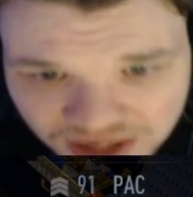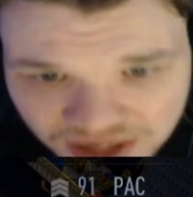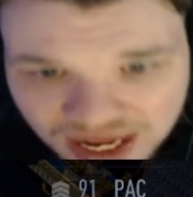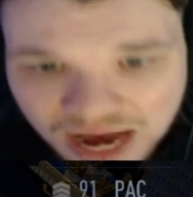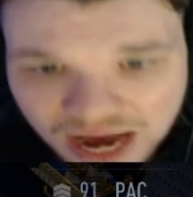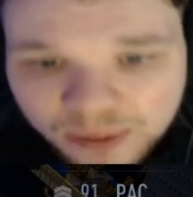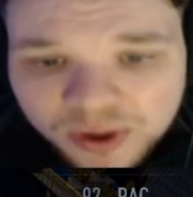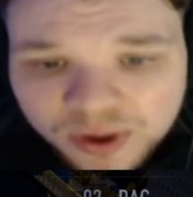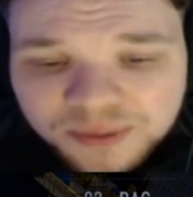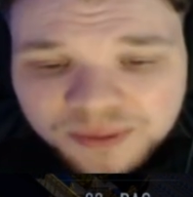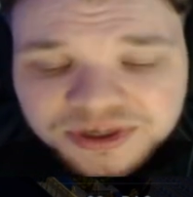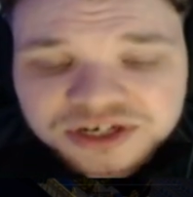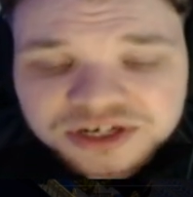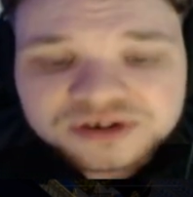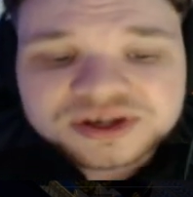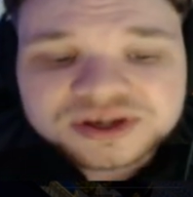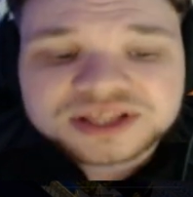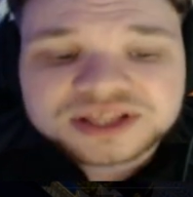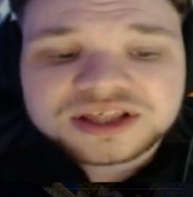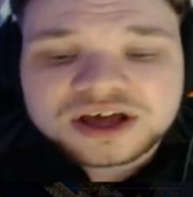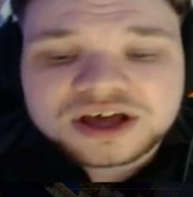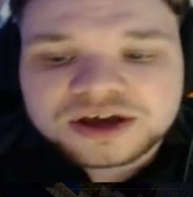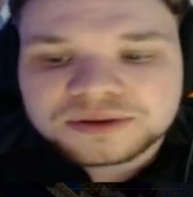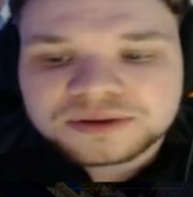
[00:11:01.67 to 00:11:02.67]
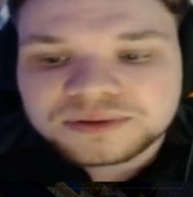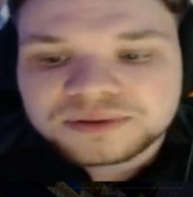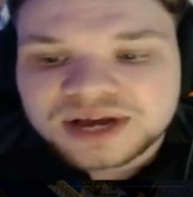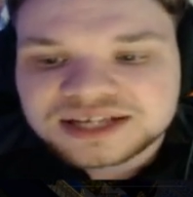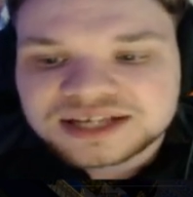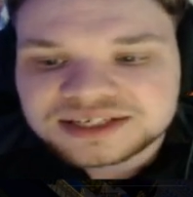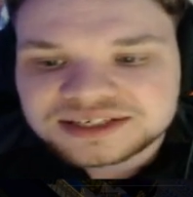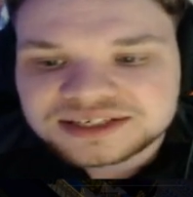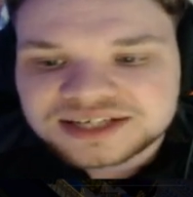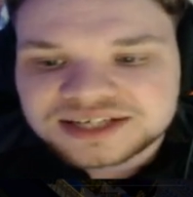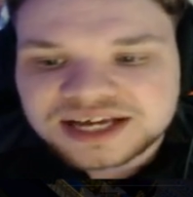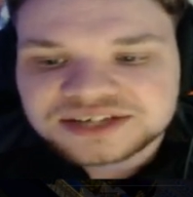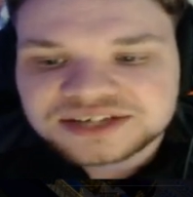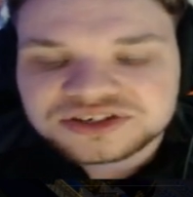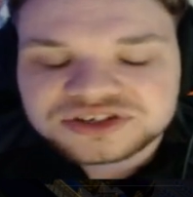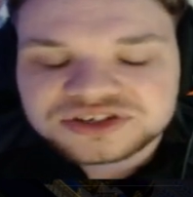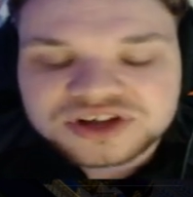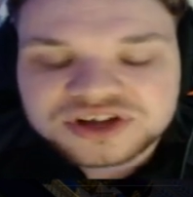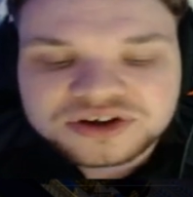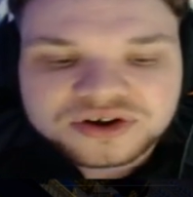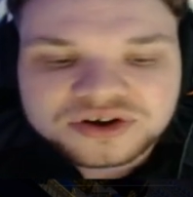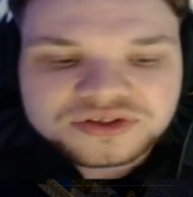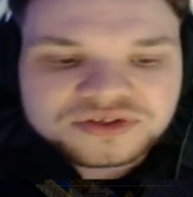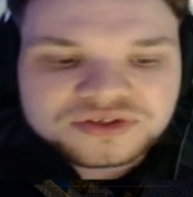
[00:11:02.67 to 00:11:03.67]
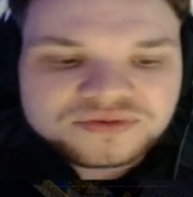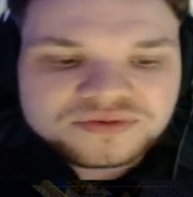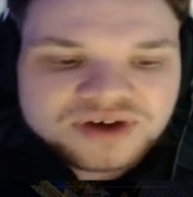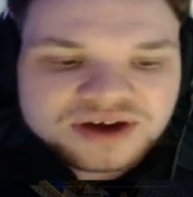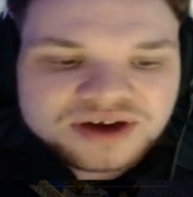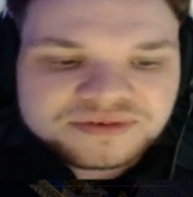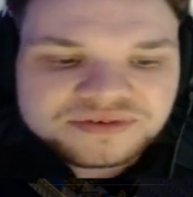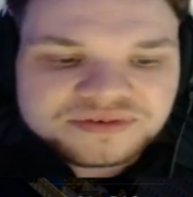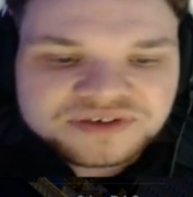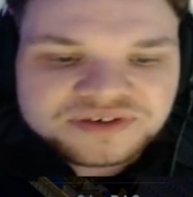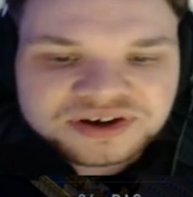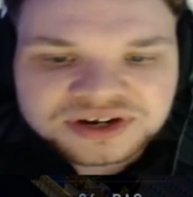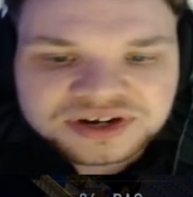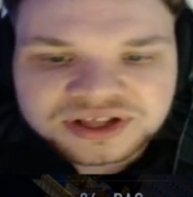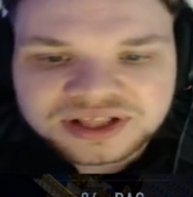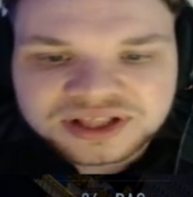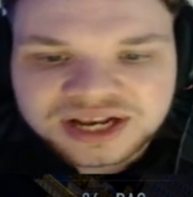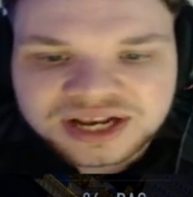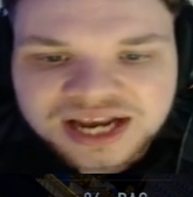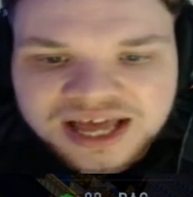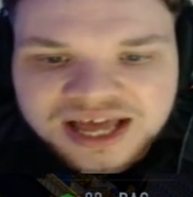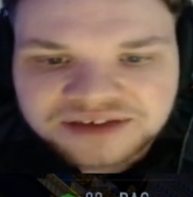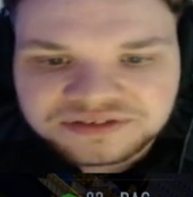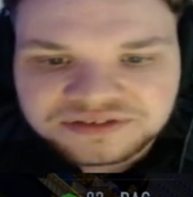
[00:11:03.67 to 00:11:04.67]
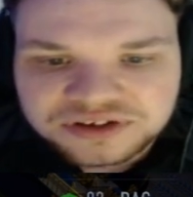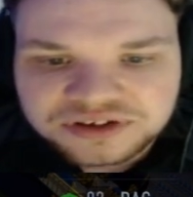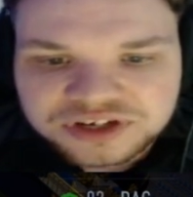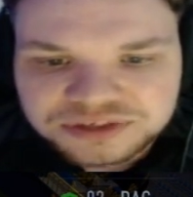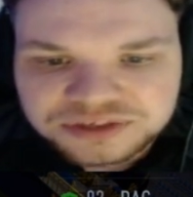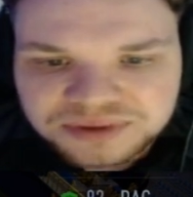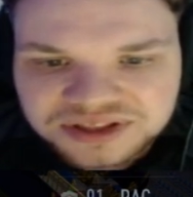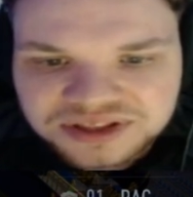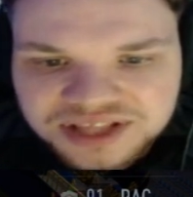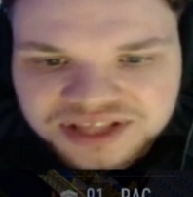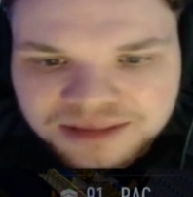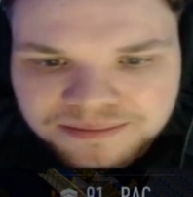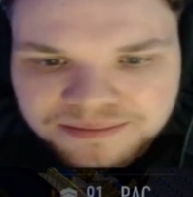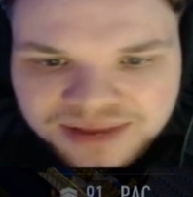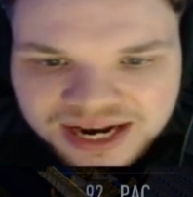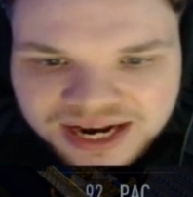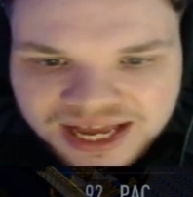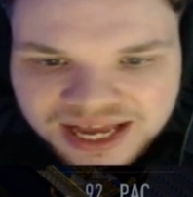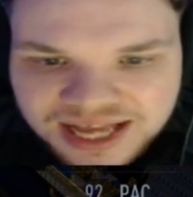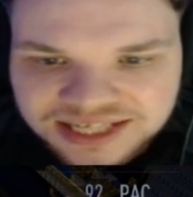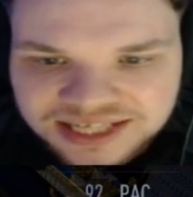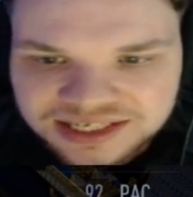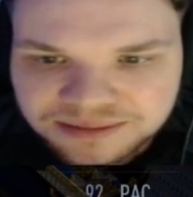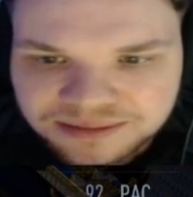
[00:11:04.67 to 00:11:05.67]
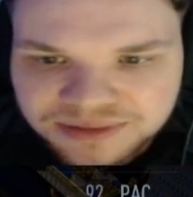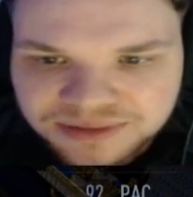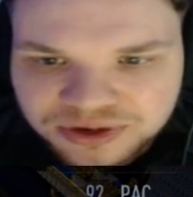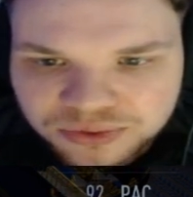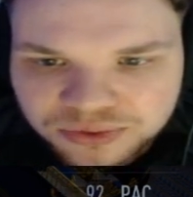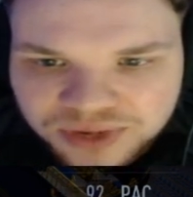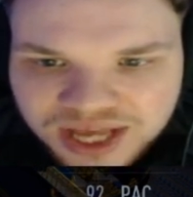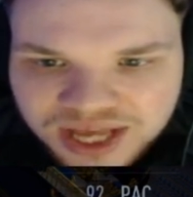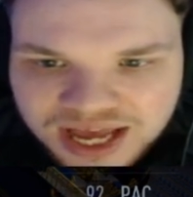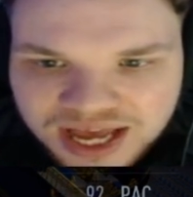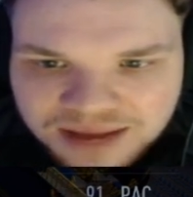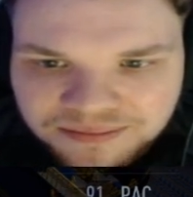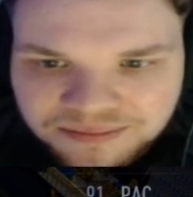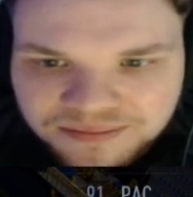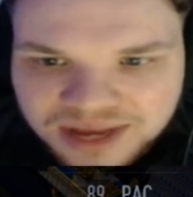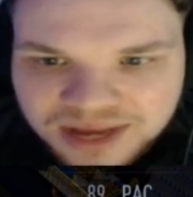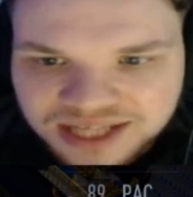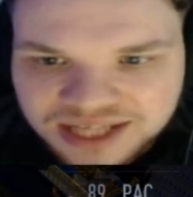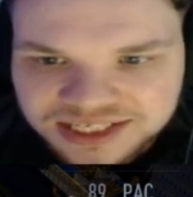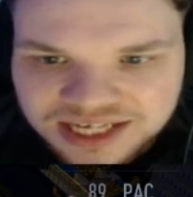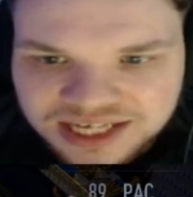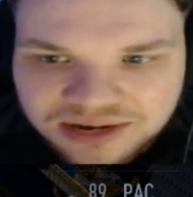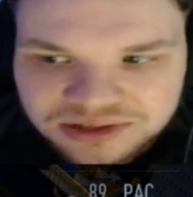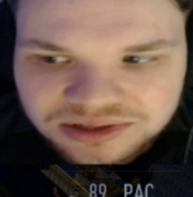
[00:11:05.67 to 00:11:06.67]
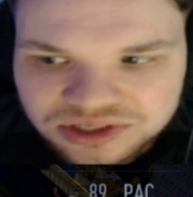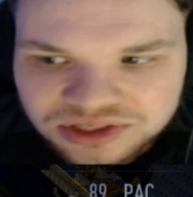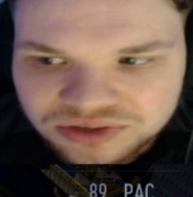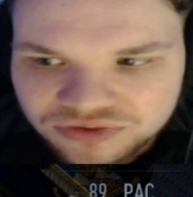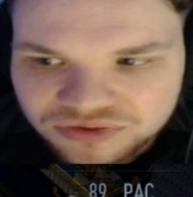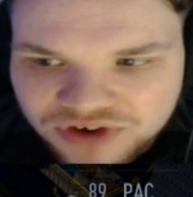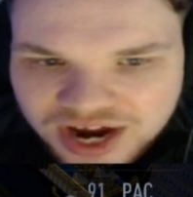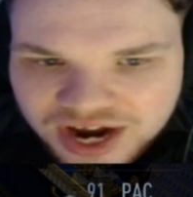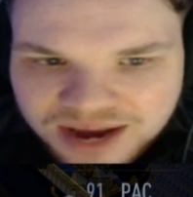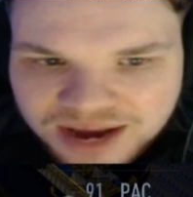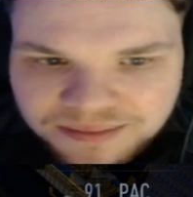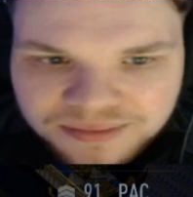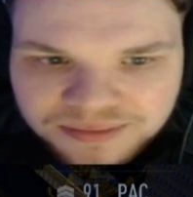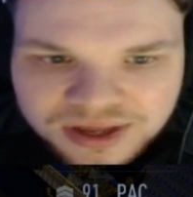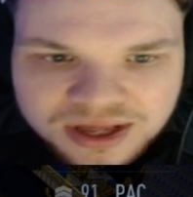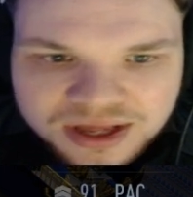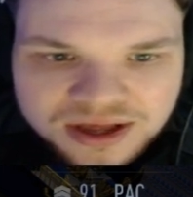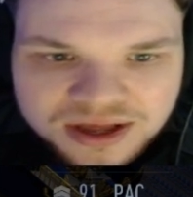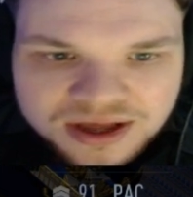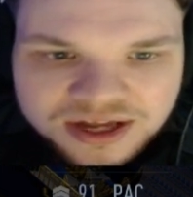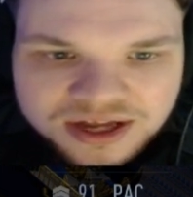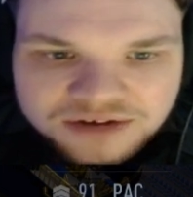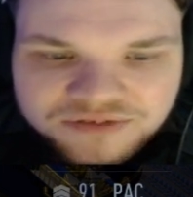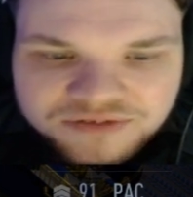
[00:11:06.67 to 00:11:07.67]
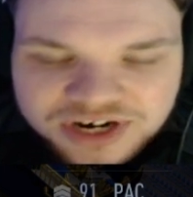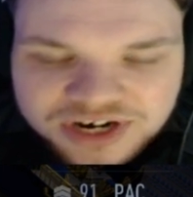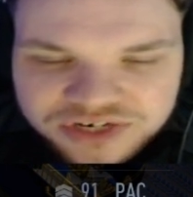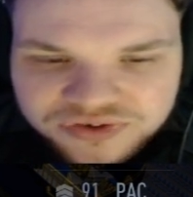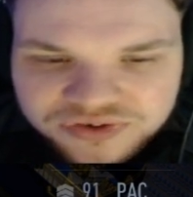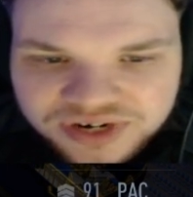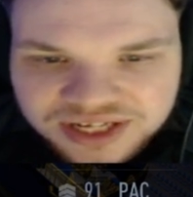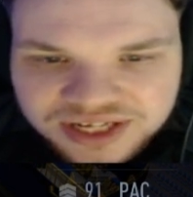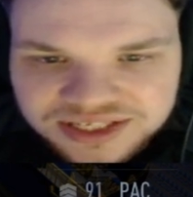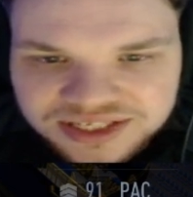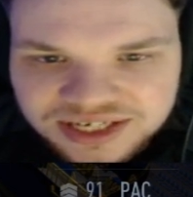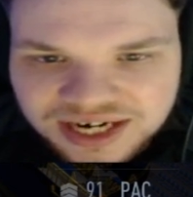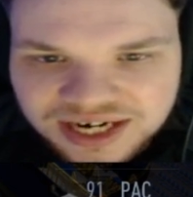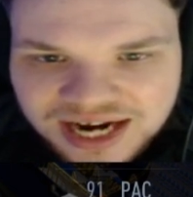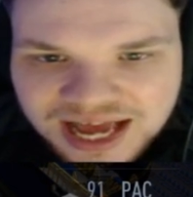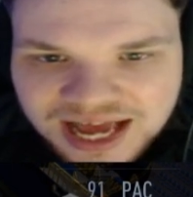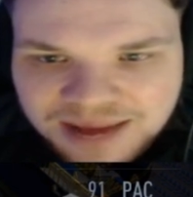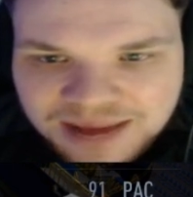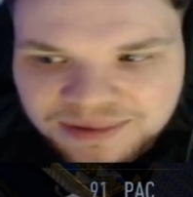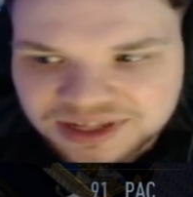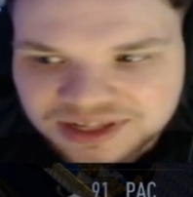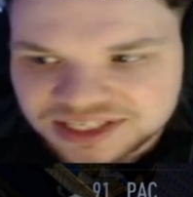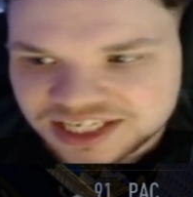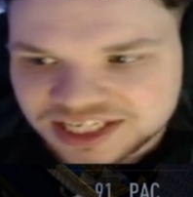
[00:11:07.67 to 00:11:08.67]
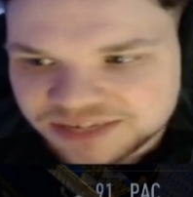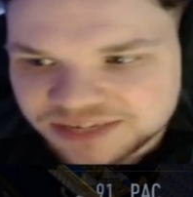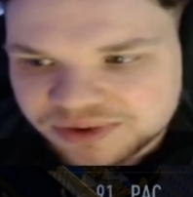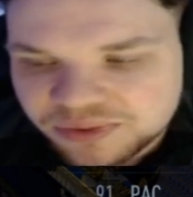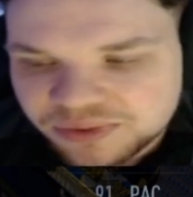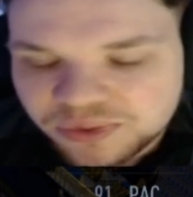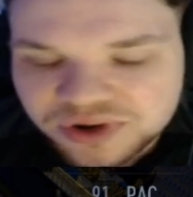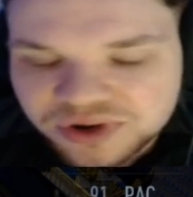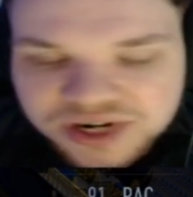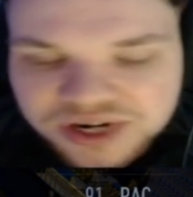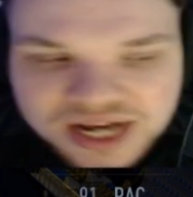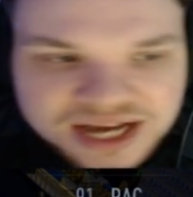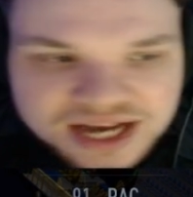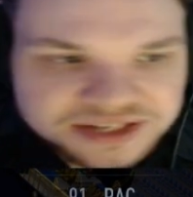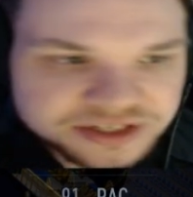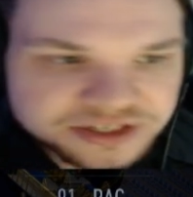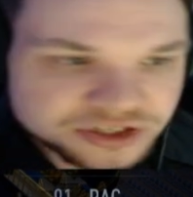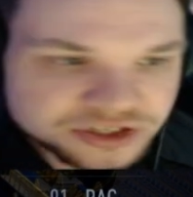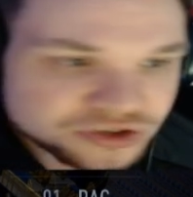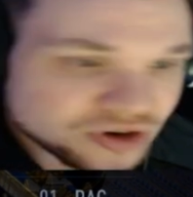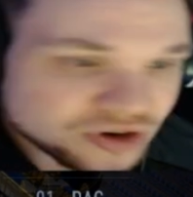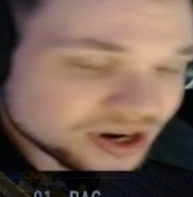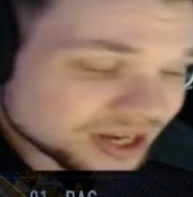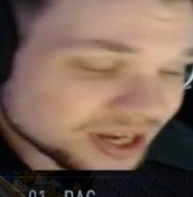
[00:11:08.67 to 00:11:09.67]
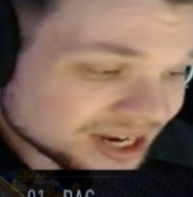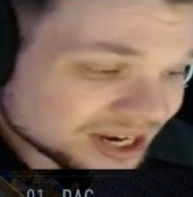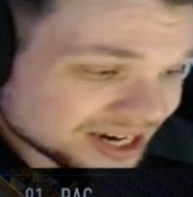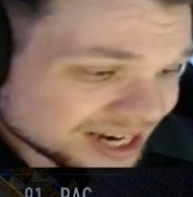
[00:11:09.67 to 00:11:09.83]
How I would do it, though, as I say, Sissoko on the right, Valverde on the left, Ousmane Dembele as the middle cam, Martial as the ram, Rashford as a lamb, and Timo Werner as a striker.